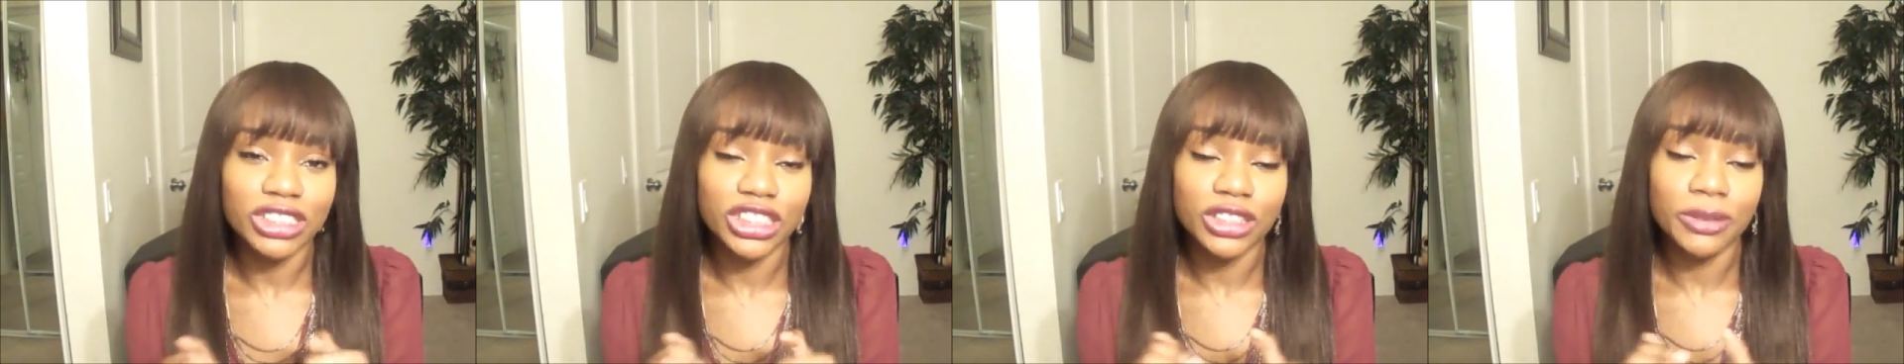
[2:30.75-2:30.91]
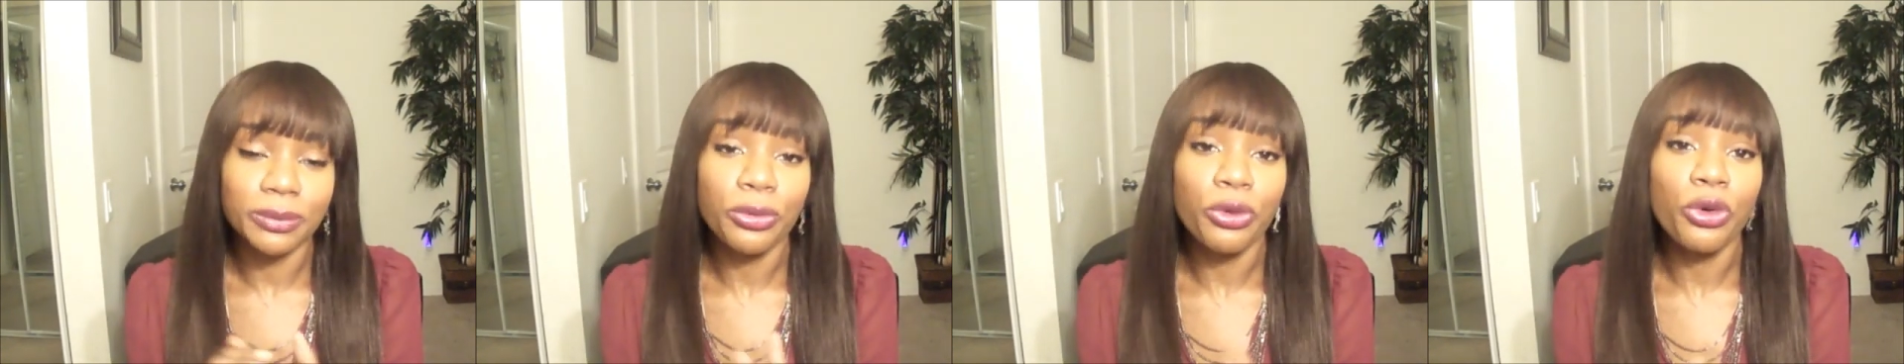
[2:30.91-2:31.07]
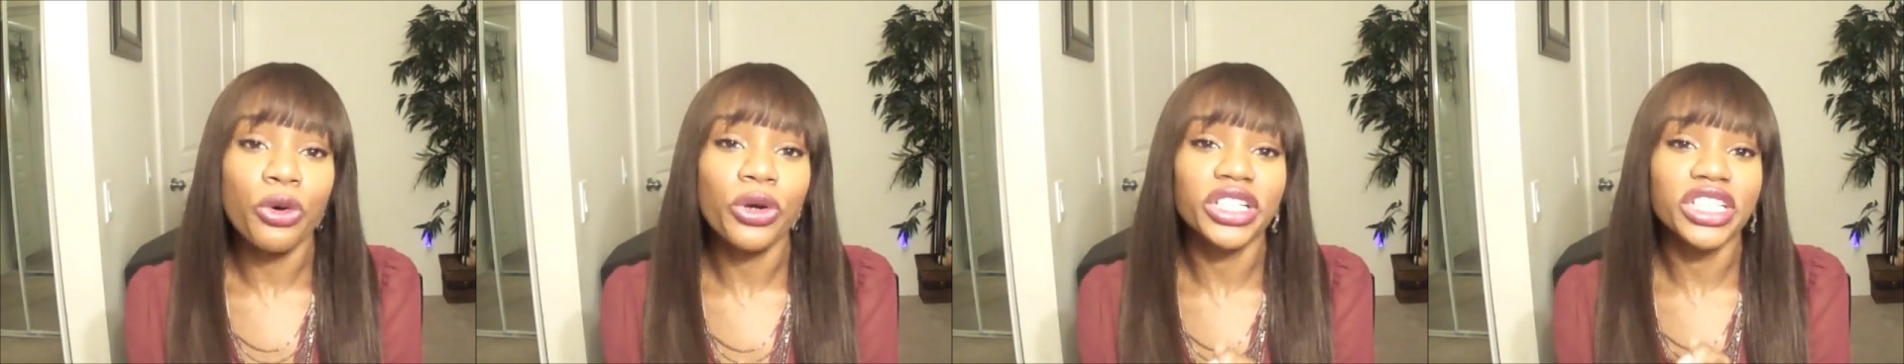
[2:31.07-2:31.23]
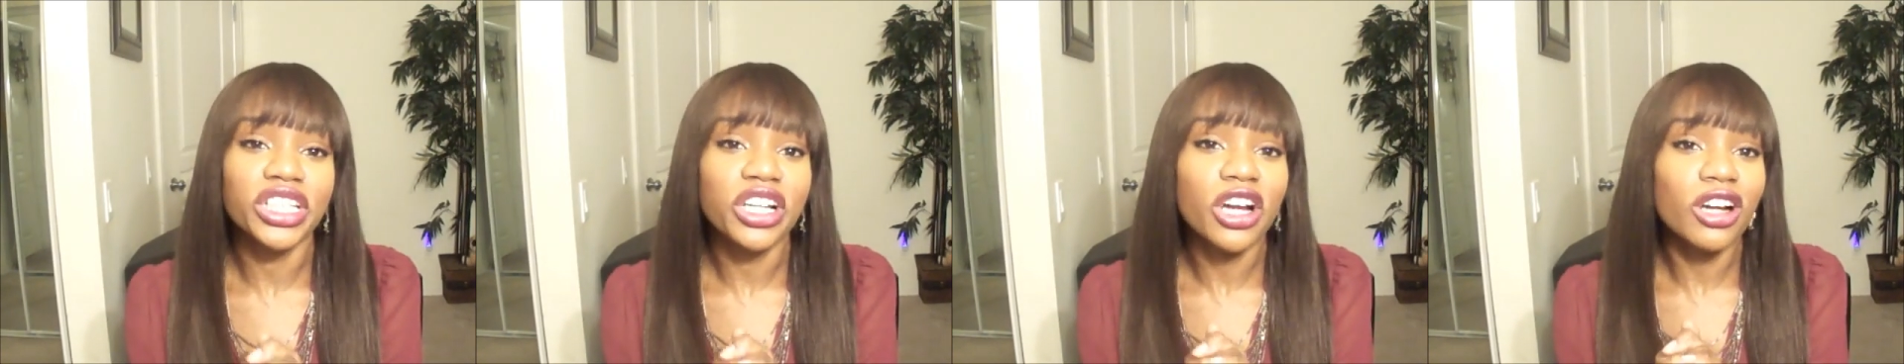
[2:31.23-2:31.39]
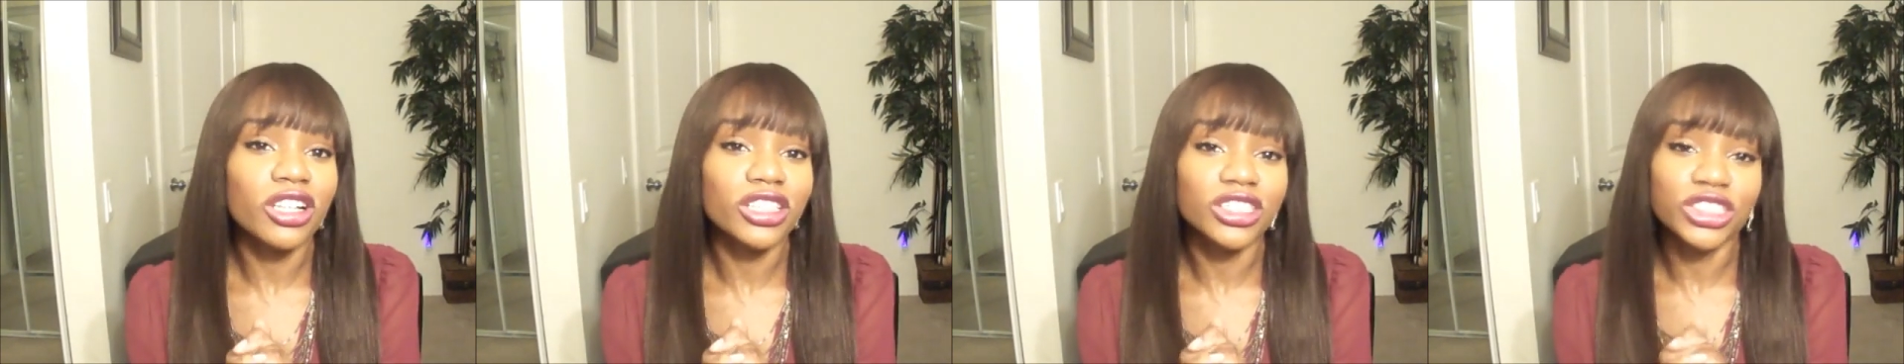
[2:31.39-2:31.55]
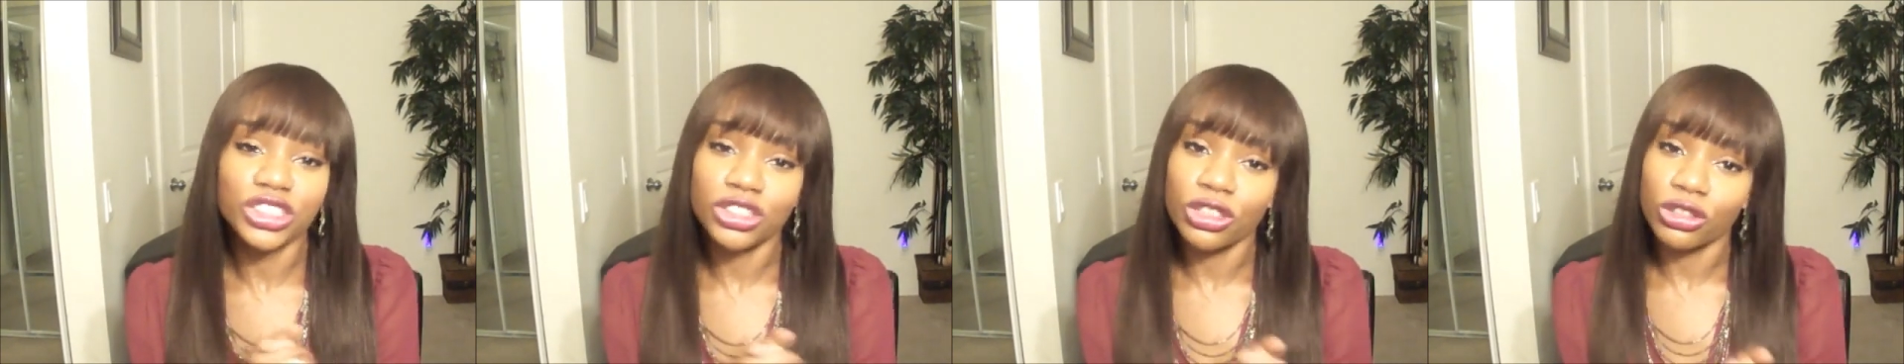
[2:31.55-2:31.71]
supporting
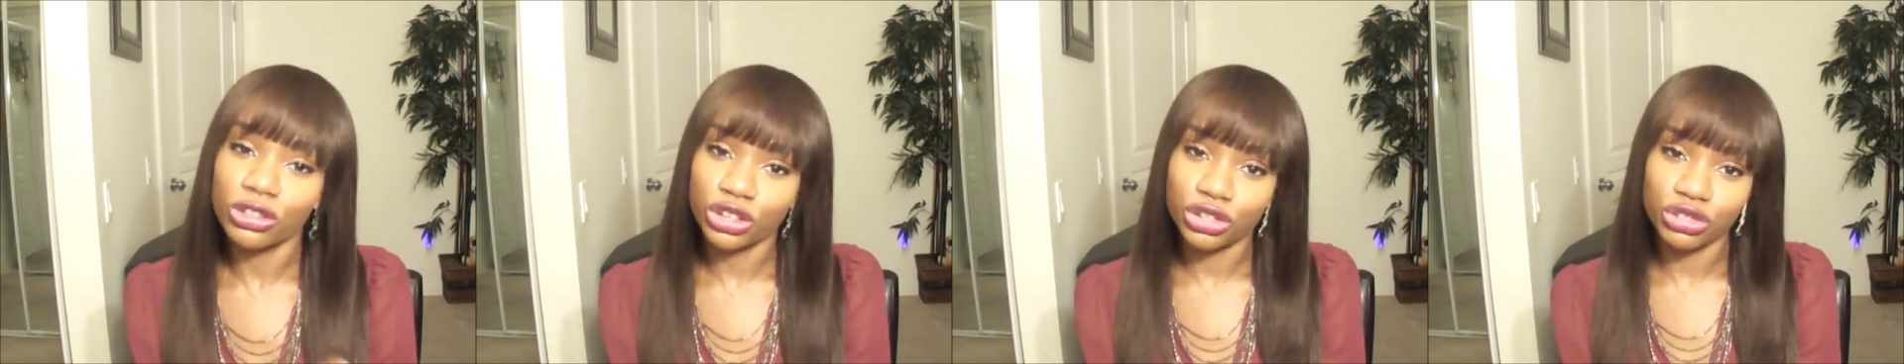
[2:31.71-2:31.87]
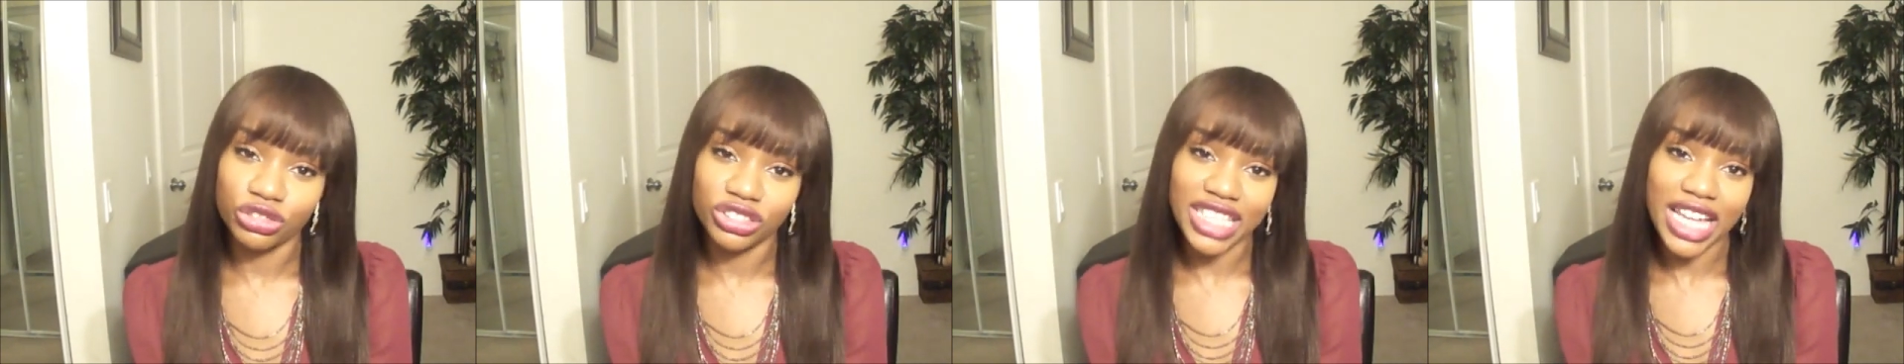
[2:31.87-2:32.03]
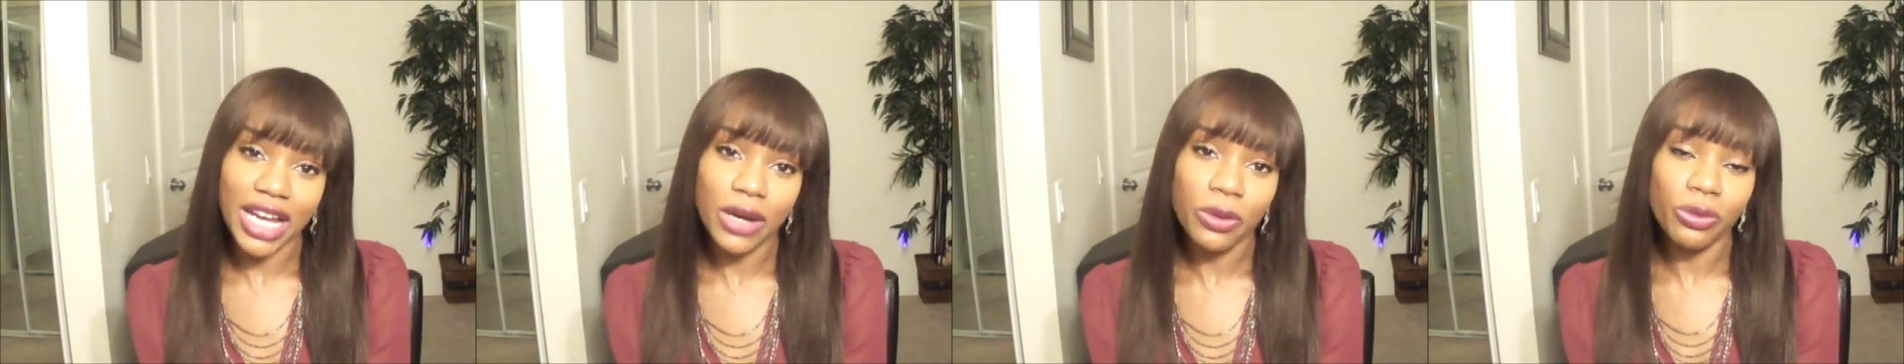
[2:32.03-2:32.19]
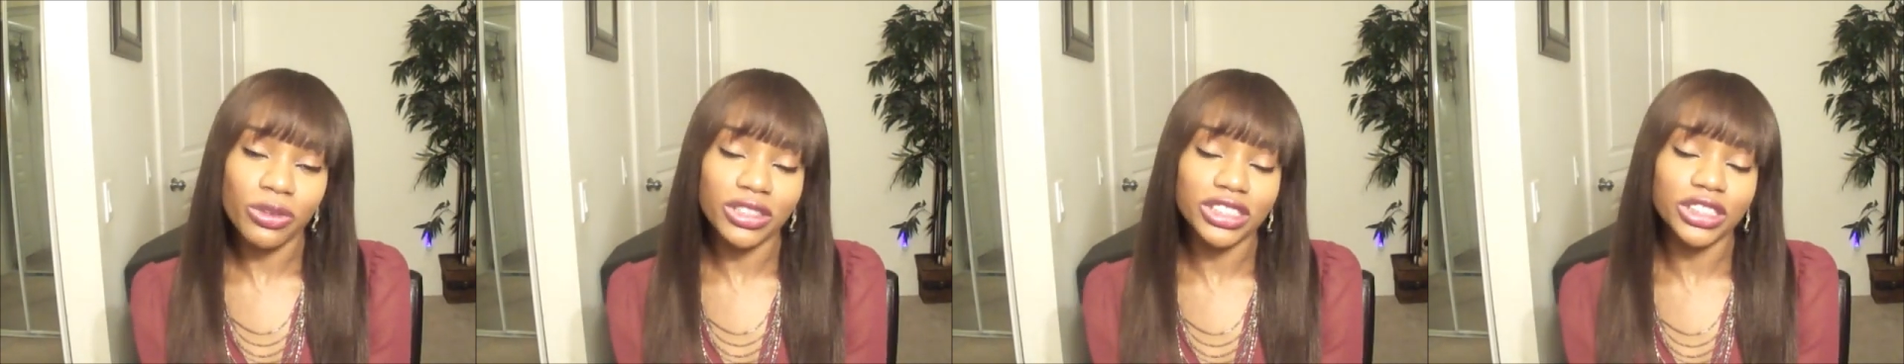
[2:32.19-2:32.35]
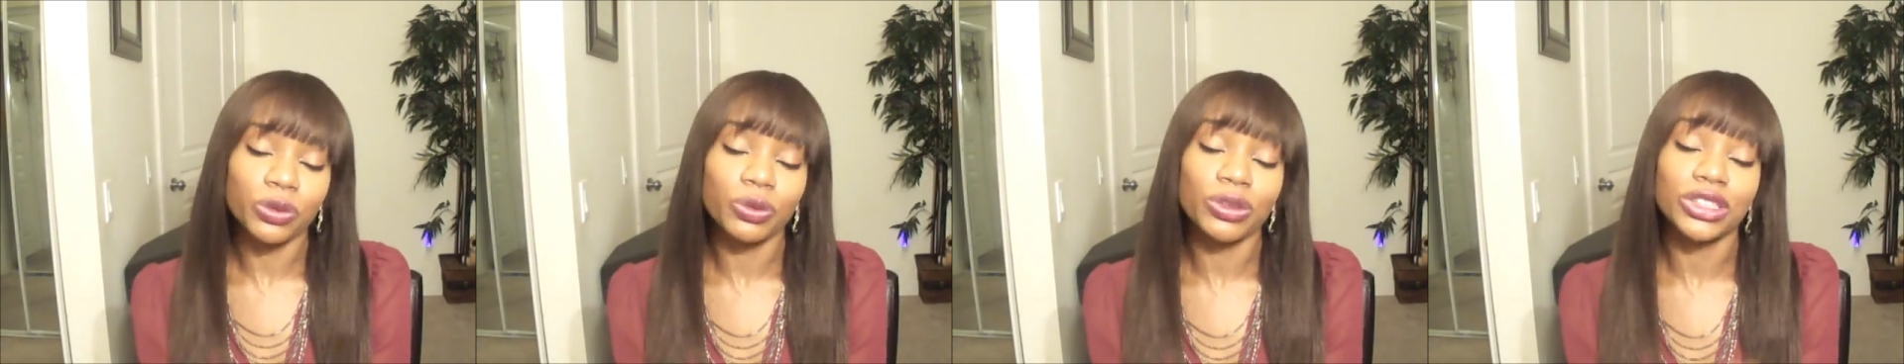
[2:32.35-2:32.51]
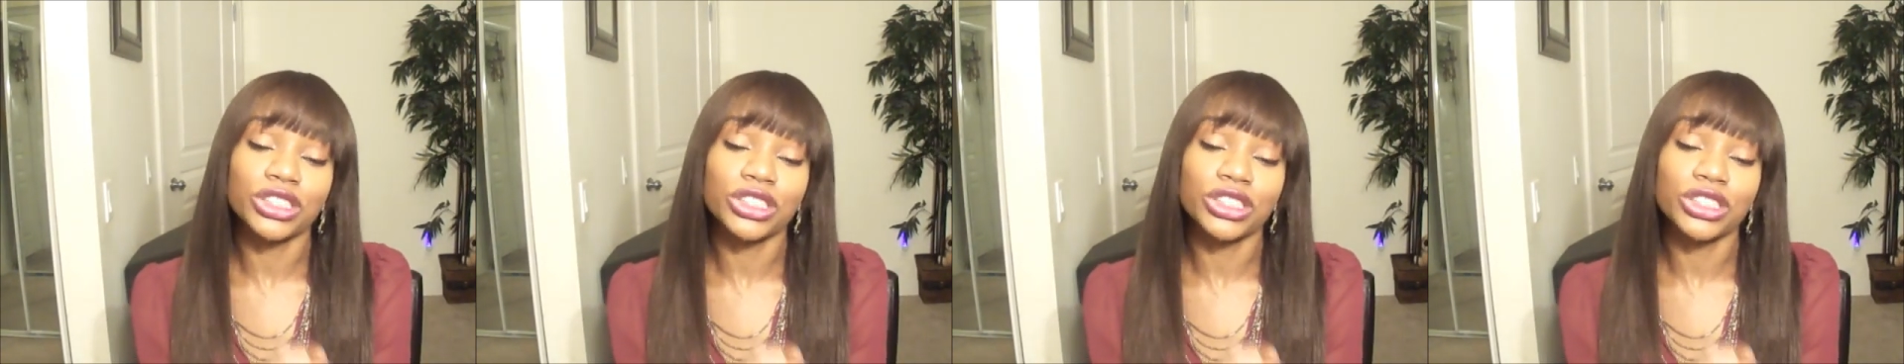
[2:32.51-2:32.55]
our social networks.